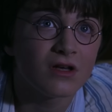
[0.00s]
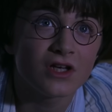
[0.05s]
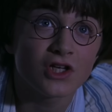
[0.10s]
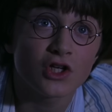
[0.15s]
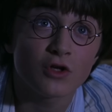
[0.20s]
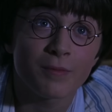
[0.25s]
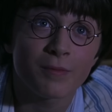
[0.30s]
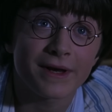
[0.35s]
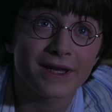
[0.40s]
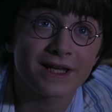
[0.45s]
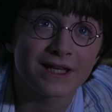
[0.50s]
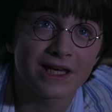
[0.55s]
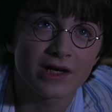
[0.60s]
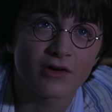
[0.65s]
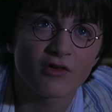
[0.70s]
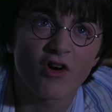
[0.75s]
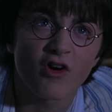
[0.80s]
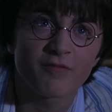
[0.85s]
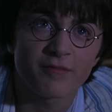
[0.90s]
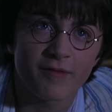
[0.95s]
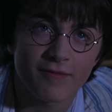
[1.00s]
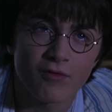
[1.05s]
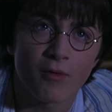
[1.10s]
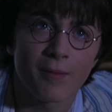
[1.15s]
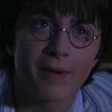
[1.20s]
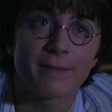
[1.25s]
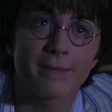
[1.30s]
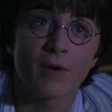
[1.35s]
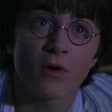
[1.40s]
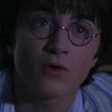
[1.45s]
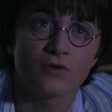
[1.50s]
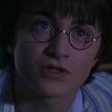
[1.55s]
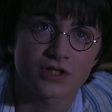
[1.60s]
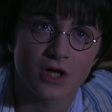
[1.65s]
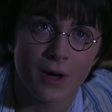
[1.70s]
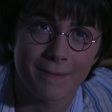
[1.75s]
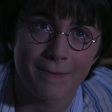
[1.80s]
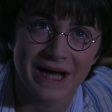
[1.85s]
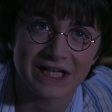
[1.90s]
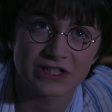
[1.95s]
You better clear off before my bones
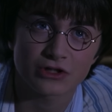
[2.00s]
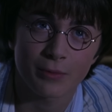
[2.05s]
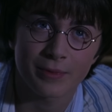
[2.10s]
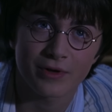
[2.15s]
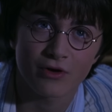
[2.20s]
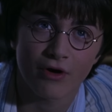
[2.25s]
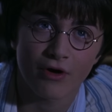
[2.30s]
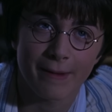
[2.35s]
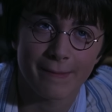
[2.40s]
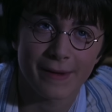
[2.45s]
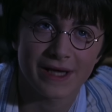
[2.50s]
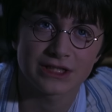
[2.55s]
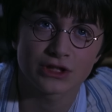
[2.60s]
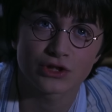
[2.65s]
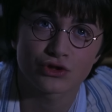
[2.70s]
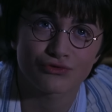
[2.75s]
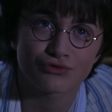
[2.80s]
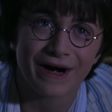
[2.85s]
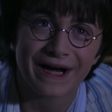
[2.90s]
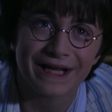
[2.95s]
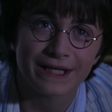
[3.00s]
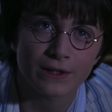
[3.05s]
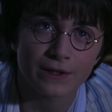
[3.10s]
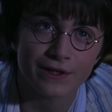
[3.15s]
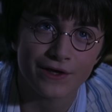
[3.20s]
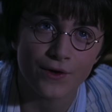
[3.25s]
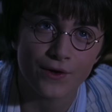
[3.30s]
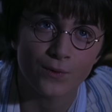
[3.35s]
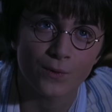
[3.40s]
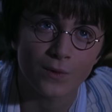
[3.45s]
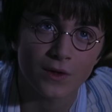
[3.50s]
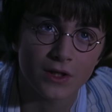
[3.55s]
come back, Dobby, or I might strangle you.